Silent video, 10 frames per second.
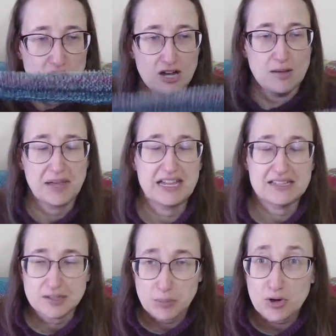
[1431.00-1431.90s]

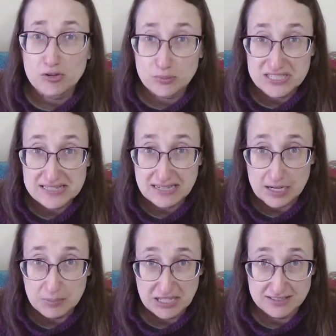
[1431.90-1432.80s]
and part of the reason that
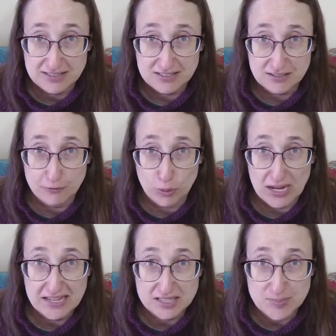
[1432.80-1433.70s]
I picked this for
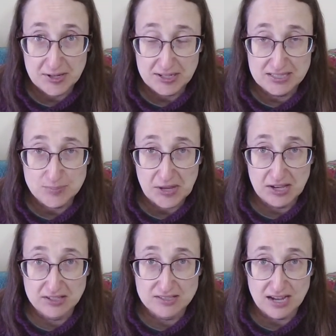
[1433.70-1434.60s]
handspun is
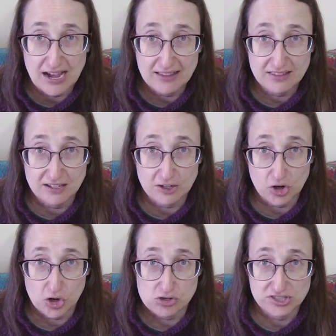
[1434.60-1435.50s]
because I think
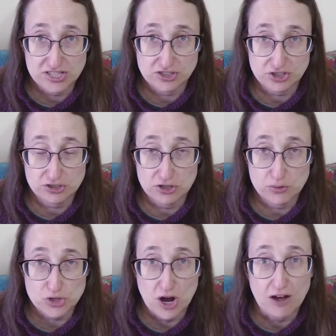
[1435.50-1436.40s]
garter stitch
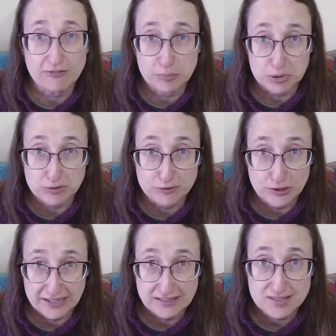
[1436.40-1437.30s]
shows off
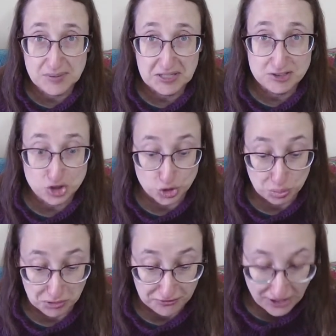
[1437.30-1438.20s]
beautiful handspun to
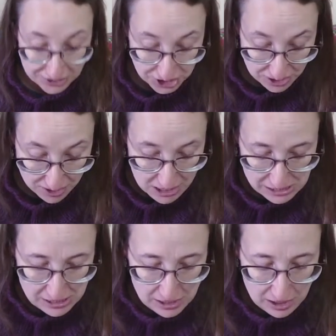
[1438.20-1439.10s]
perfection.
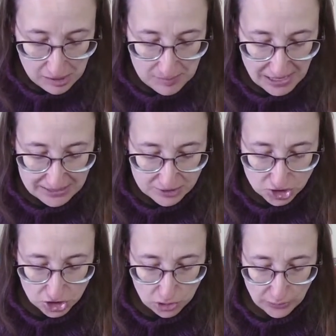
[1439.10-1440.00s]
And
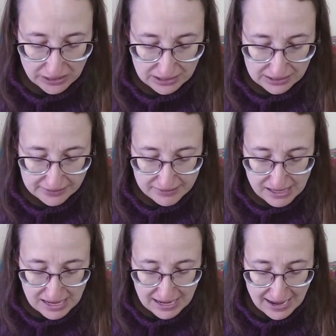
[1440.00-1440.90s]
so it is
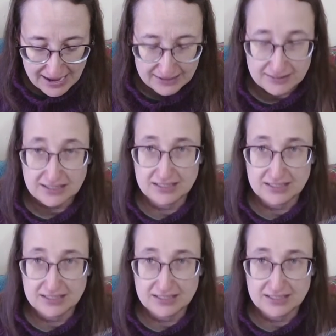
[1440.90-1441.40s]
a hat that